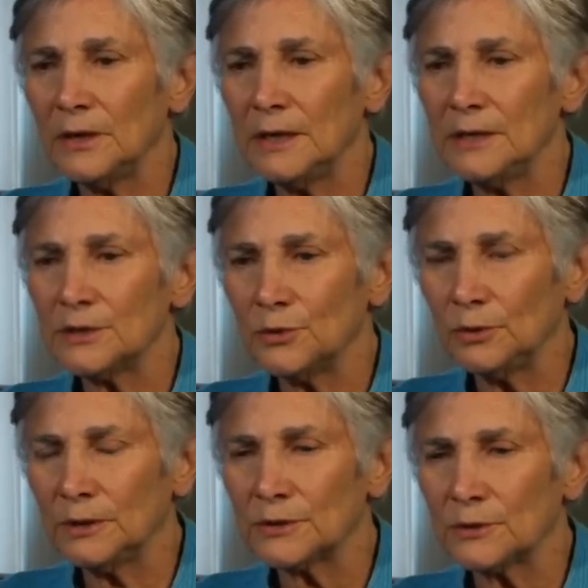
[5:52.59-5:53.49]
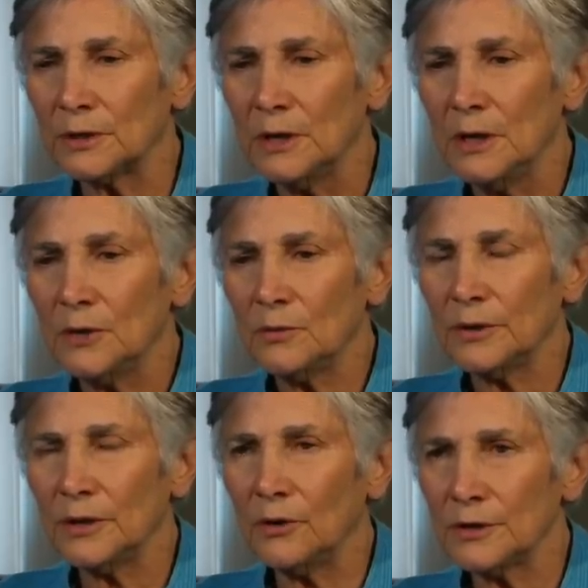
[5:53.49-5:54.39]
in any school district
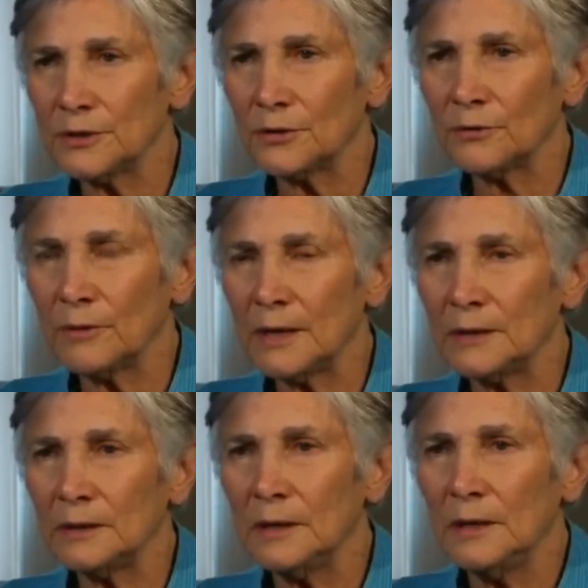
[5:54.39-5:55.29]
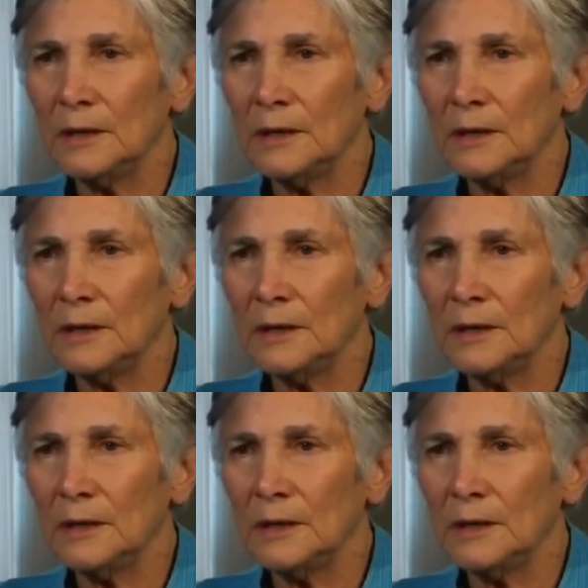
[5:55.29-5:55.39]
where the arts are threatened,